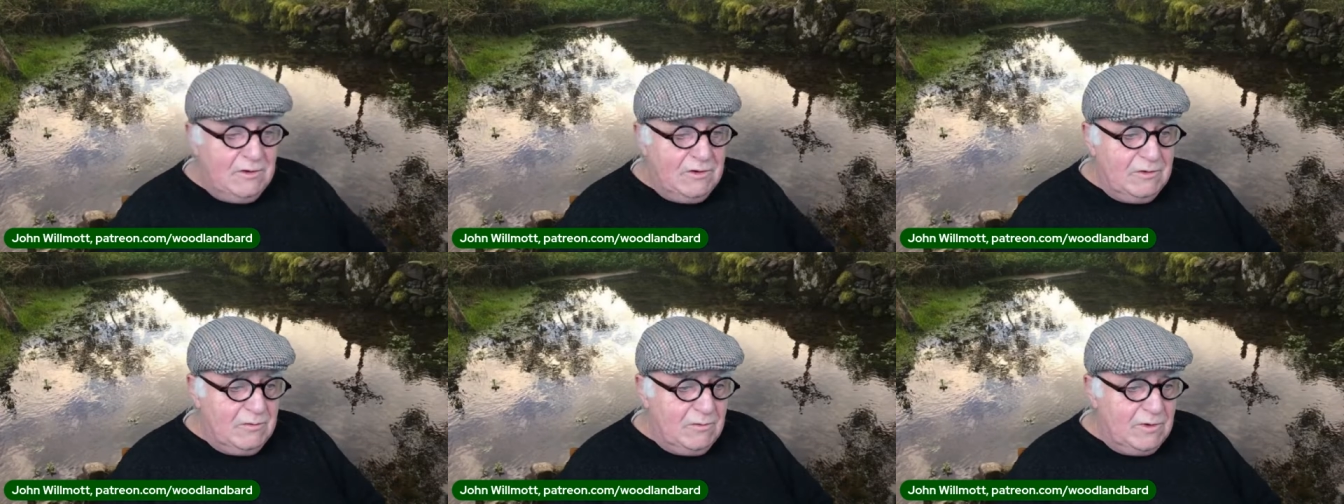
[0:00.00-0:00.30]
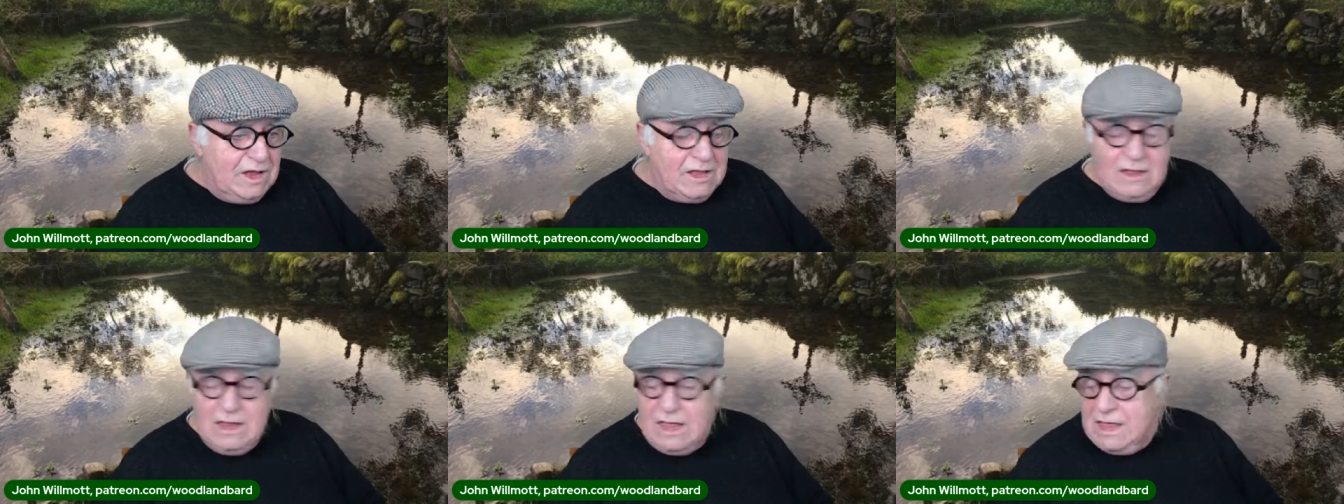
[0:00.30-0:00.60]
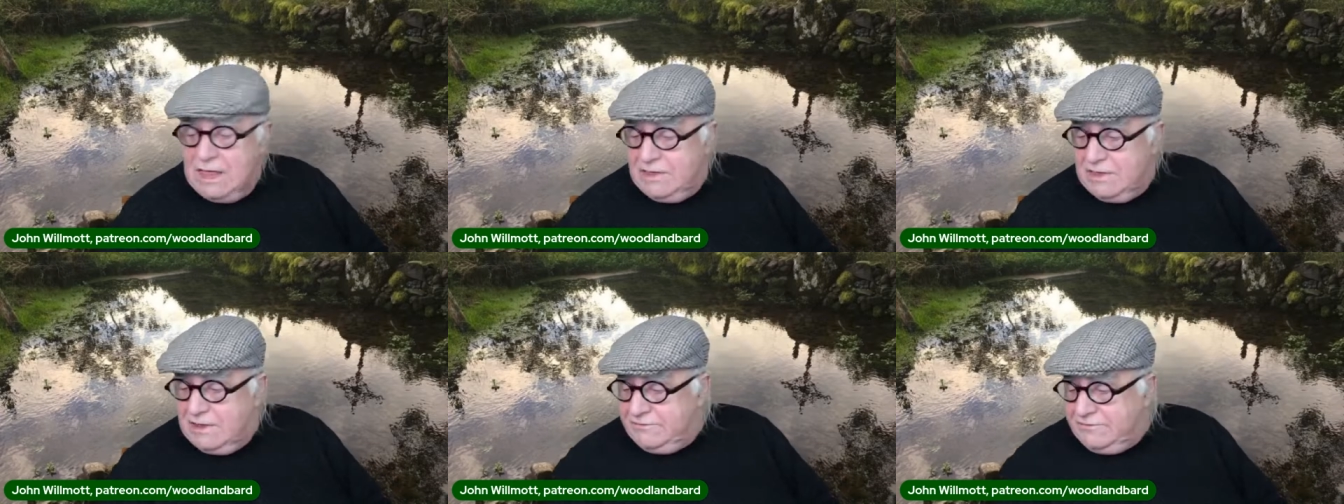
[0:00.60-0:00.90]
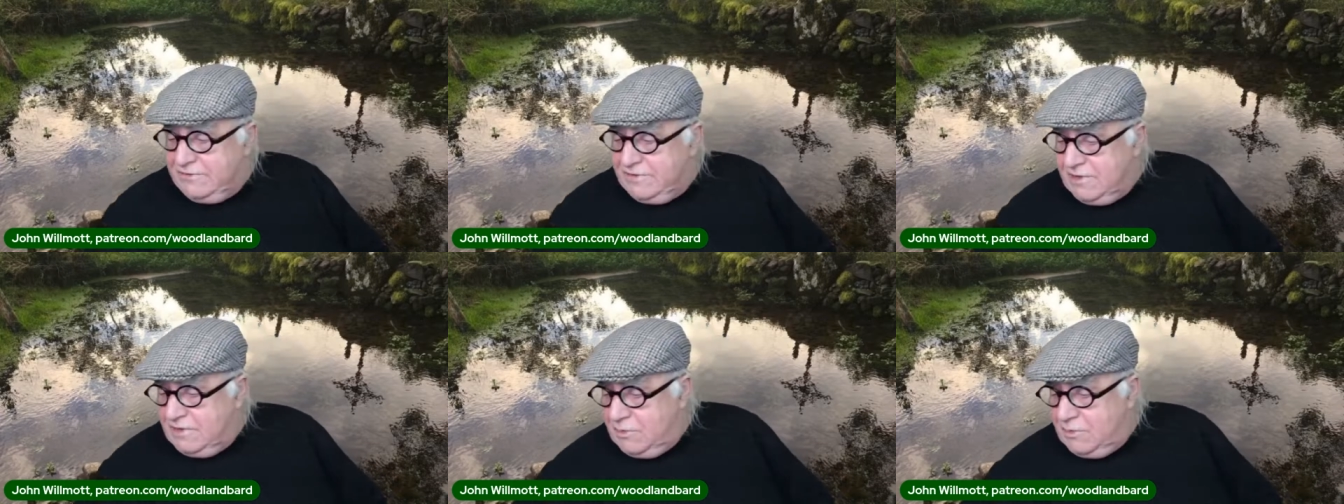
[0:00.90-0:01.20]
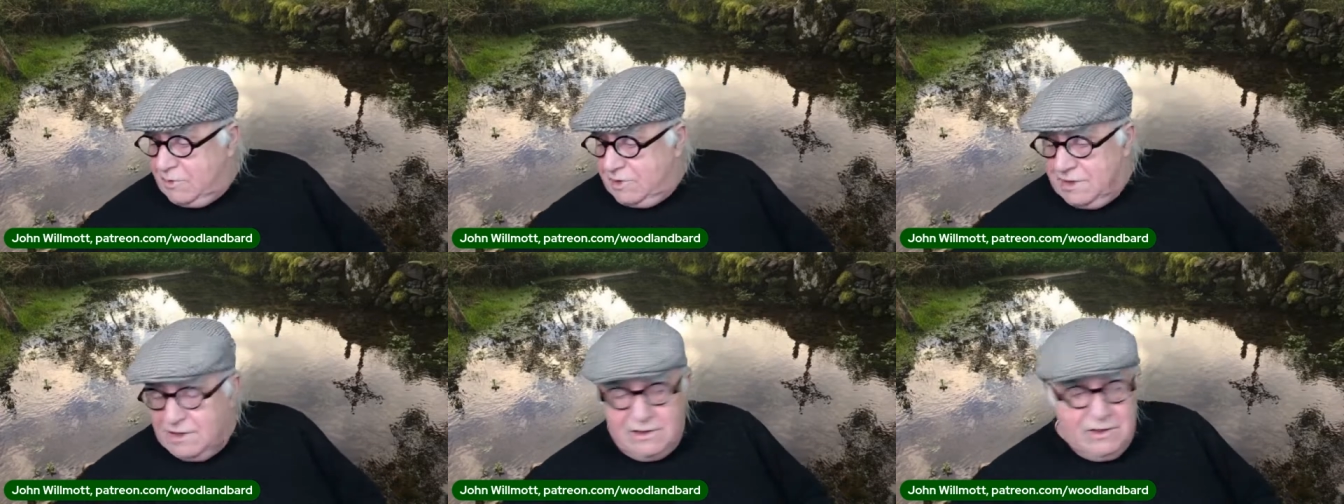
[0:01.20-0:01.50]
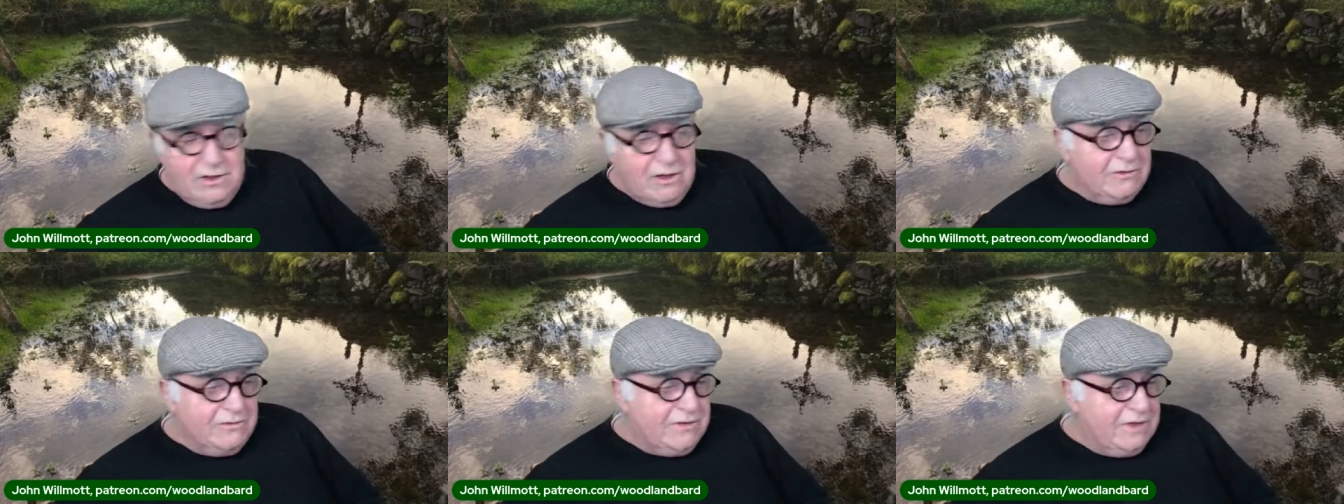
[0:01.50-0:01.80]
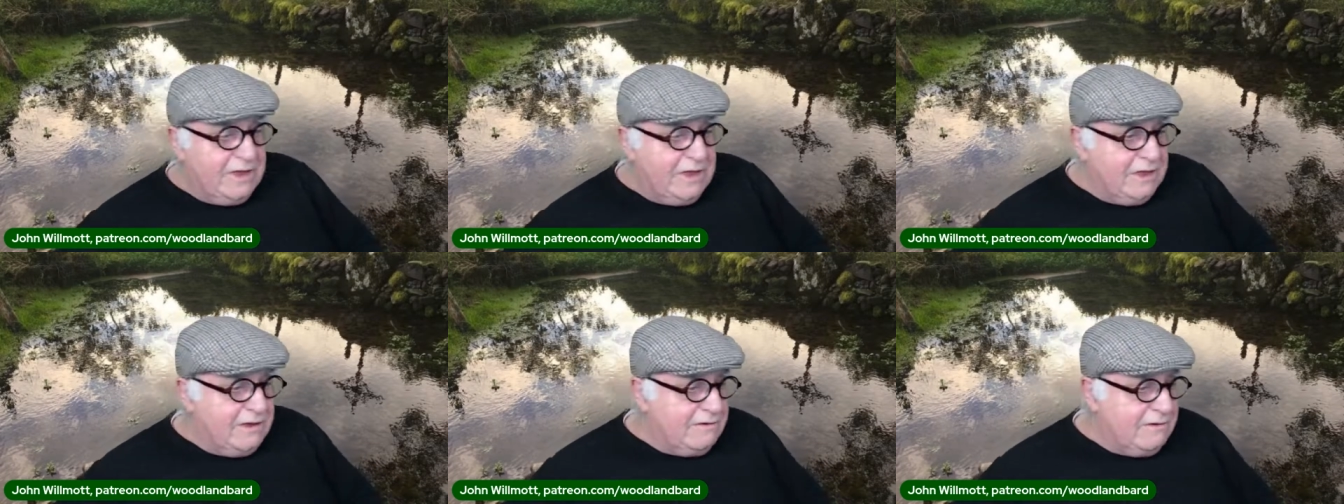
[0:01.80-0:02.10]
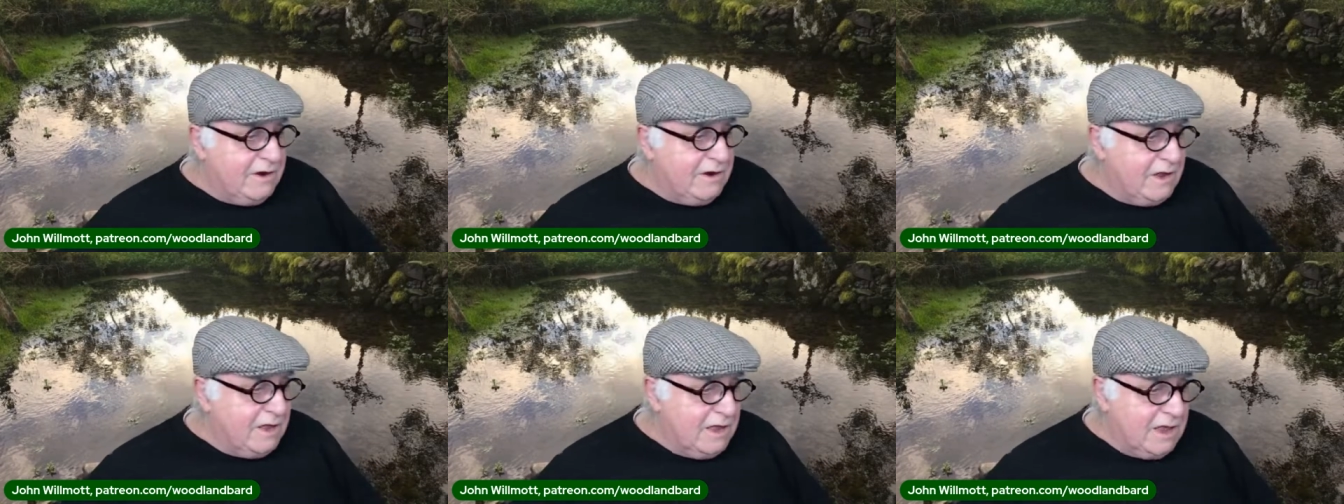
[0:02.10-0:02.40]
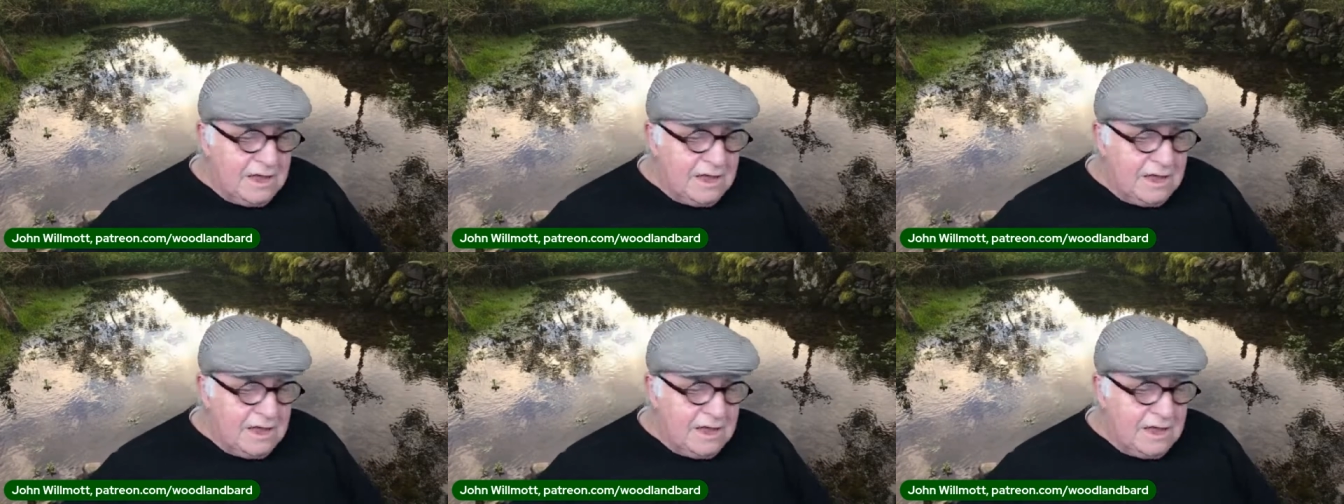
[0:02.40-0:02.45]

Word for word: well. Now, there's another one I got here.